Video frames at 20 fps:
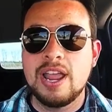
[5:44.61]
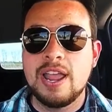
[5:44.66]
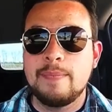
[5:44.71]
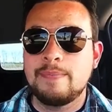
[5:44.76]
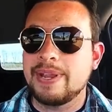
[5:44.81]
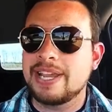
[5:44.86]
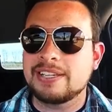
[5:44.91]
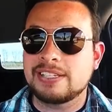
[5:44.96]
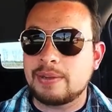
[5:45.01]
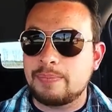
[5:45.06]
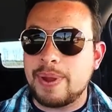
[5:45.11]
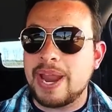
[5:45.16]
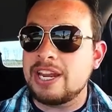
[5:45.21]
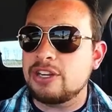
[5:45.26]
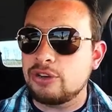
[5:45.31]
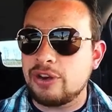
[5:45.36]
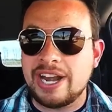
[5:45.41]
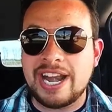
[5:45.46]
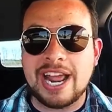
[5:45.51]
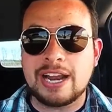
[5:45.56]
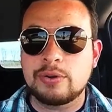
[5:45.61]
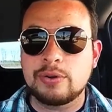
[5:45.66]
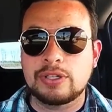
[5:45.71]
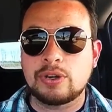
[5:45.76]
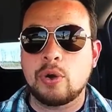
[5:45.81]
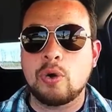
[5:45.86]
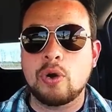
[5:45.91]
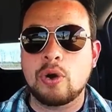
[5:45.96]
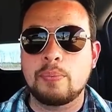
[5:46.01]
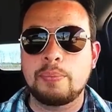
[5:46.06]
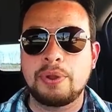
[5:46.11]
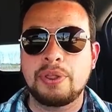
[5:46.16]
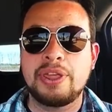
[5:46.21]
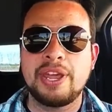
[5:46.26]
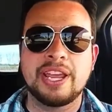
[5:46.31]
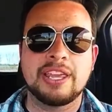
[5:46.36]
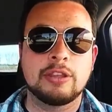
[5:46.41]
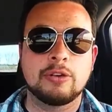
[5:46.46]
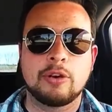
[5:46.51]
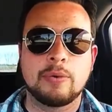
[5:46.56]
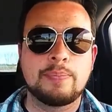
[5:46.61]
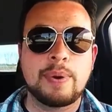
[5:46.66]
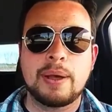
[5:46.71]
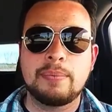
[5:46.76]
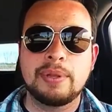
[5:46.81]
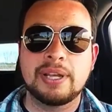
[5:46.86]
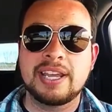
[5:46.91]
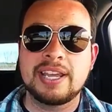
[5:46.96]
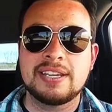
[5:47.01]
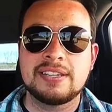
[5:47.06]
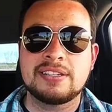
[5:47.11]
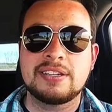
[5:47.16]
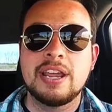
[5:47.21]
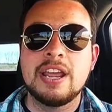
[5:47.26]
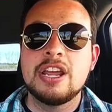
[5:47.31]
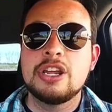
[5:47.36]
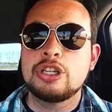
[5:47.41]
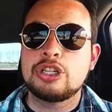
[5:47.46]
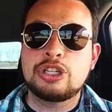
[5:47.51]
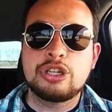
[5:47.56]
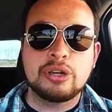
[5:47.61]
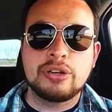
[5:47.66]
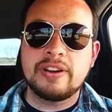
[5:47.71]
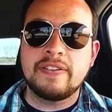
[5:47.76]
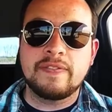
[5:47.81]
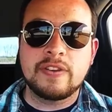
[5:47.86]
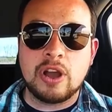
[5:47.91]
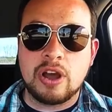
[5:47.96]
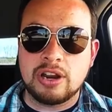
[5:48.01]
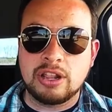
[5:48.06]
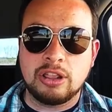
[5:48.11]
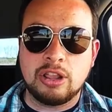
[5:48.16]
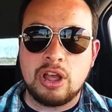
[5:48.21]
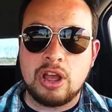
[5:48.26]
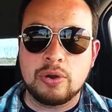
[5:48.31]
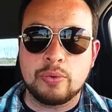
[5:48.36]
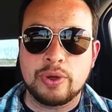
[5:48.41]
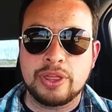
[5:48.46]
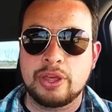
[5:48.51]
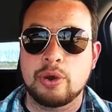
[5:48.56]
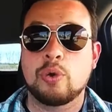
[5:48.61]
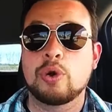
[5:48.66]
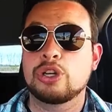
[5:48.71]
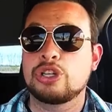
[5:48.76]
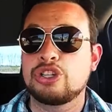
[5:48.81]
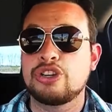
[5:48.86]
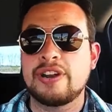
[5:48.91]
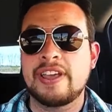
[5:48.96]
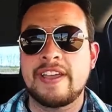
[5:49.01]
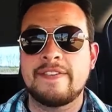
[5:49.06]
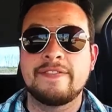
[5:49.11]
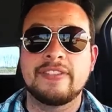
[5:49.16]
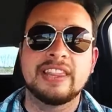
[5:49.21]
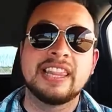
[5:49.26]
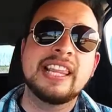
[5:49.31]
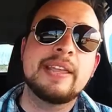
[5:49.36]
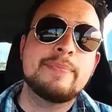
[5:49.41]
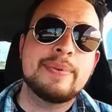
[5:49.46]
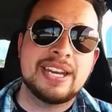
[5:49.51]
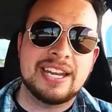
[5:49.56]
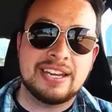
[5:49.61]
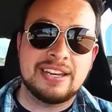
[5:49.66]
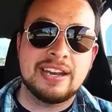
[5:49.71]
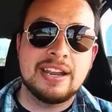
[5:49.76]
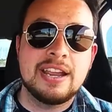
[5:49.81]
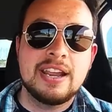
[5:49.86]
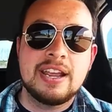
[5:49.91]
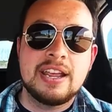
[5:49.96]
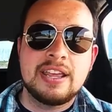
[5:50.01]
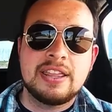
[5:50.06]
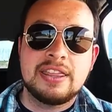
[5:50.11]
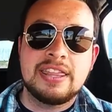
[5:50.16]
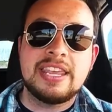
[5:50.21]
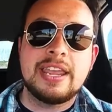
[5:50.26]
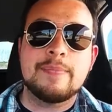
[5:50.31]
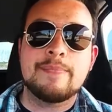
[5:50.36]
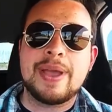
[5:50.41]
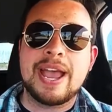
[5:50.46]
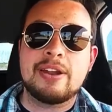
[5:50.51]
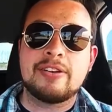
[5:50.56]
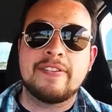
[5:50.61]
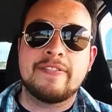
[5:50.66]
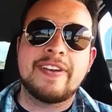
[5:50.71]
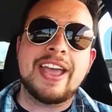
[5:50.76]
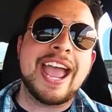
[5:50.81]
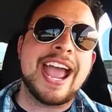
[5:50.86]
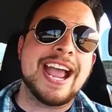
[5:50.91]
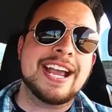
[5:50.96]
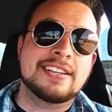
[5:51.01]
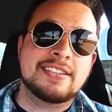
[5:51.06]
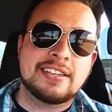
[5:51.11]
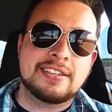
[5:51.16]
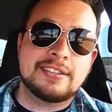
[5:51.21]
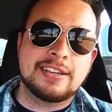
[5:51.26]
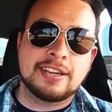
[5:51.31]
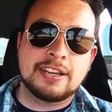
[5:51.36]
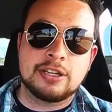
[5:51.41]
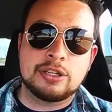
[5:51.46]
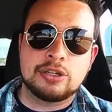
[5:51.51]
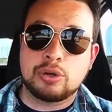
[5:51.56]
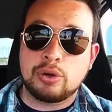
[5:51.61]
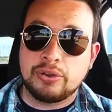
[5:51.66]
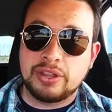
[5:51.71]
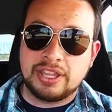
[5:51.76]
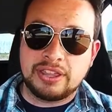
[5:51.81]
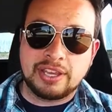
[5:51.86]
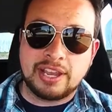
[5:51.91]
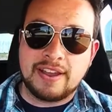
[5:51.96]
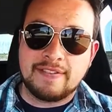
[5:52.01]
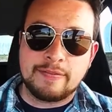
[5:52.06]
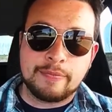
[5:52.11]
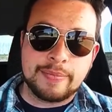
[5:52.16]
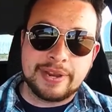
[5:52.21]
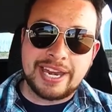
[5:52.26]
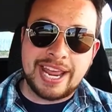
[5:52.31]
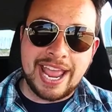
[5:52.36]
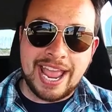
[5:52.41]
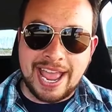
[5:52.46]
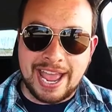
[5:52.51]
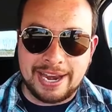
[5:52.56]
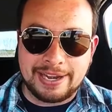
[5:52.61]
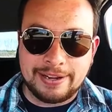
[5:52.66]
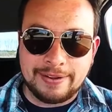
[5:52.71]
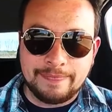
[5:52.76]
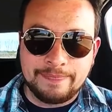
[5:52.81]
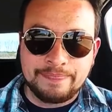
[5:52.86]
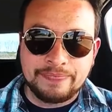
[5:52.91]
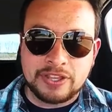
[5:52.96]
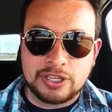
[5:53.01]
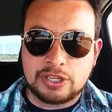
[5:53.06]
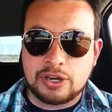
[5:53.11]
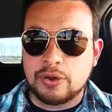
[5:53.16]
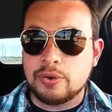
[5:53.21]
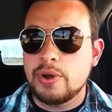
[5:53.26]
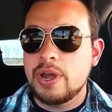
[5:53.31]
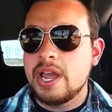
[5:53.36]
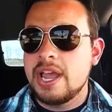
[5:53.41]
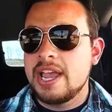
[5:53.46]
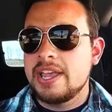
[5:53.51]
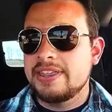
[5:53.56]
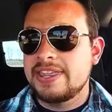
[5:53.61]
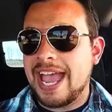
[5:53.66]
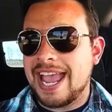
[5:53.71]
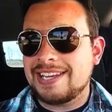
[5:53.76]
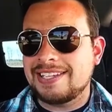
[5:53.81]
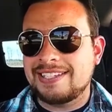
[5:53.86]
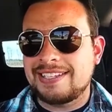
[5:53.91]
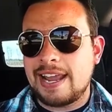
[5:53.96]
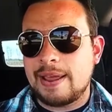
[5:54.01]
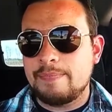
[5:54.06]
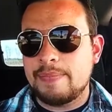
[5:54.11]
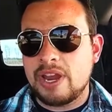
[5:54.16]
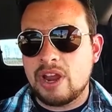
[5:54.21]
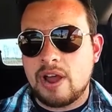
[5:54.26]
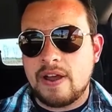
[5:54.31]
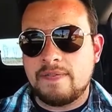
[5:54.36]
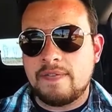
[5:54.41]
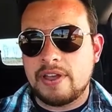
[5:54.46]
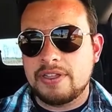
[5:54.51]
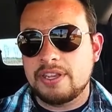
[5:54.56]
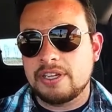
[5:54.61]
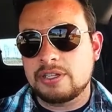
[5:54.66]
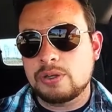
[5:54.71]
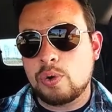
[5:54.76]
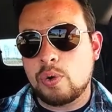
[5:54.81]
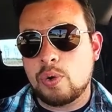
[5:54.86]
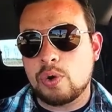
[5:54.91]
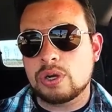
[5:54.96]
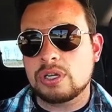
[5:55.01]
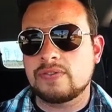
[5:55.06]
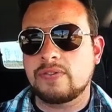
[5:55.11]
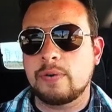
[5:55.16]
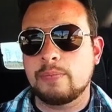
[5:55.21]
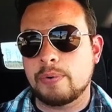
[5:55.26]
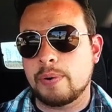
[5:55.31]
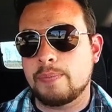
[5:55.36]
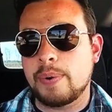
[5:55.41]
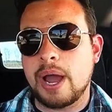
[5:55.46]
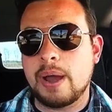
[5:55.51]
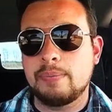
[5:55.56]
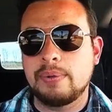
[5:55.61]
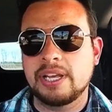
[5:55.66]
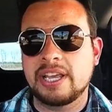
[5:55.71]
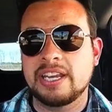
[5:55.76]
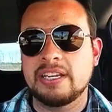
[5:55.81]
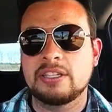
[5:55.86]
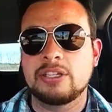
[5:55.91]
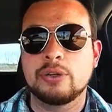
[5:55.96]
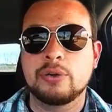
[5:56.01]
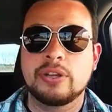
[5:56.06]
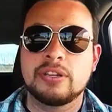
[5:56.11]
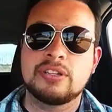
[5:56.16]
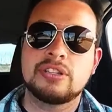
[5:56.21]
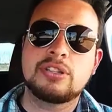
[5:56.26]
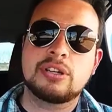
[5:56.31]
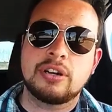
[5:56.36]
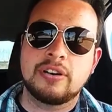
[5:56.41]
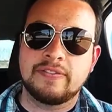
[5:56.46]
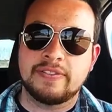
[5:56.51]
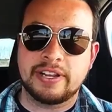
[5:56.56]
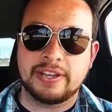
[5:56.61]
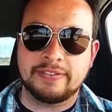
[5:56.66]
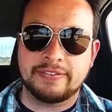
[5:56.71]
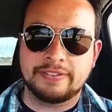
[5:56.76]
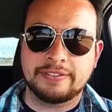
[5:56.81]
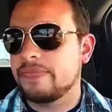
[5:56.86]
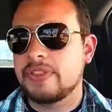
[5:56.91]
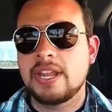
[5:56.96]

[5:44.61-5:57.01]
Because the Patriot Act was a horrible thing, and the Republicans shouldn't have gone along with it, or should have limited the amount of access and control that the government had. So that set me off on this course from Republican to conservative.